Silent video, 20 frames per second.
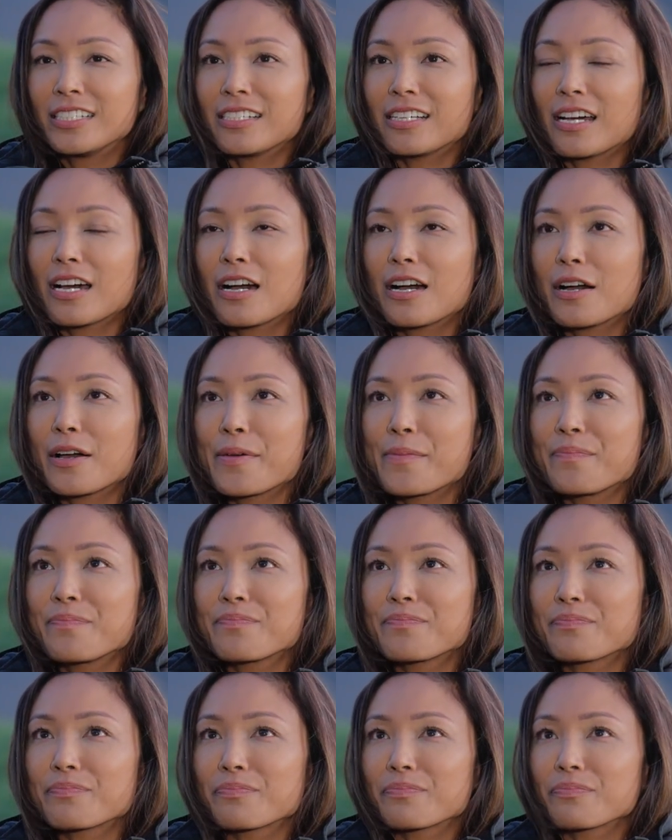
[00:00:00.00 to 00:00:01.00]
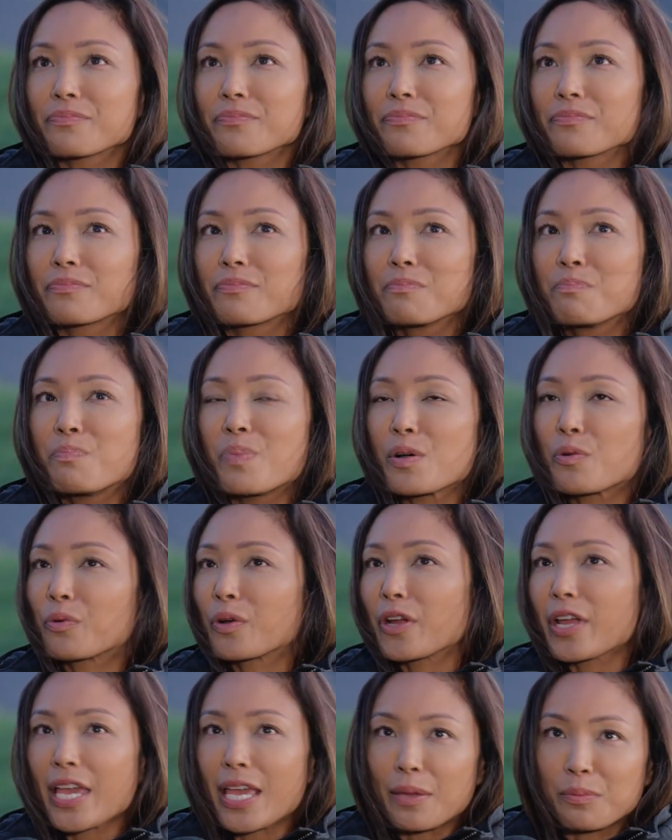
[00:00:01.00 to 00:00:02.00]
But
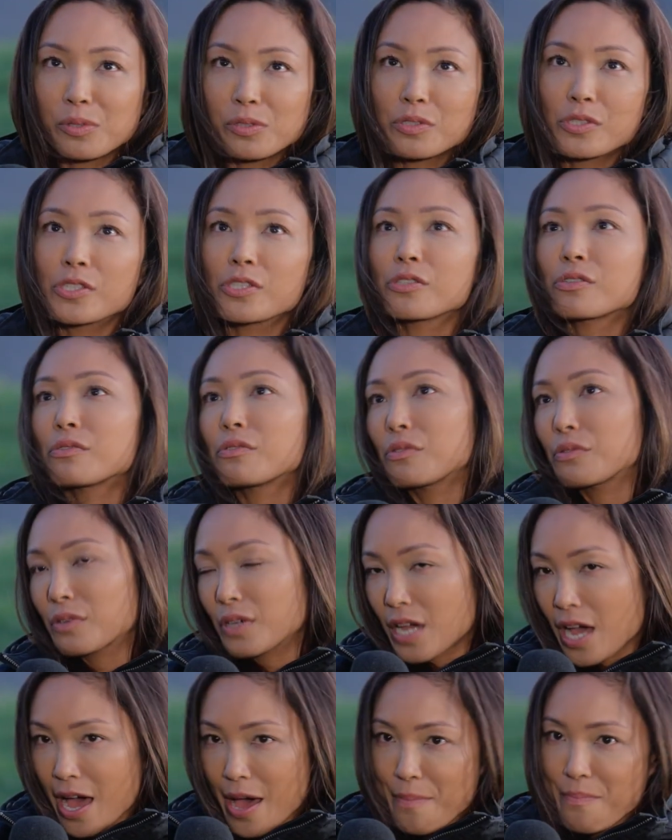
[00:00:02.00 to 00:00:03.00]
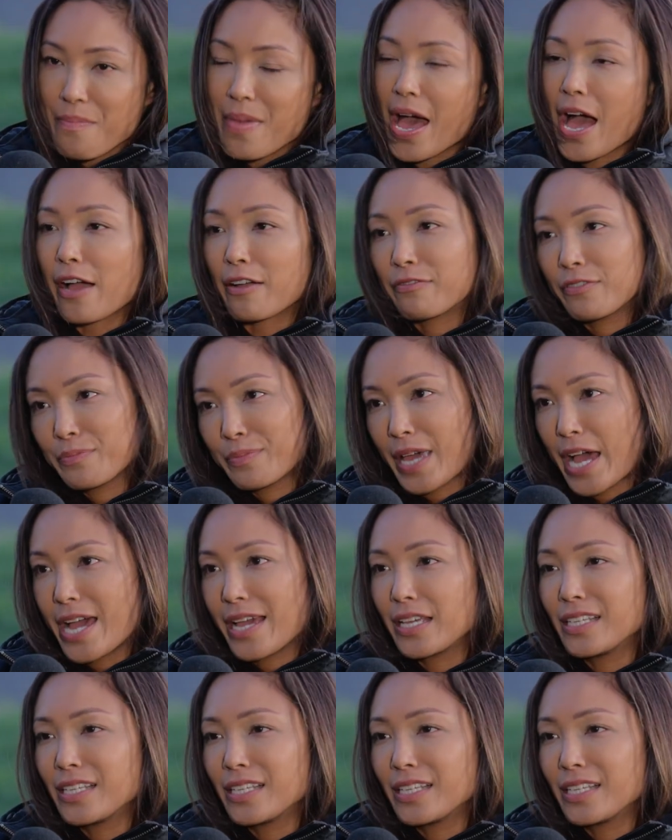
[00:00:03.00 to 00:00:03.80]
we're able to come back from that.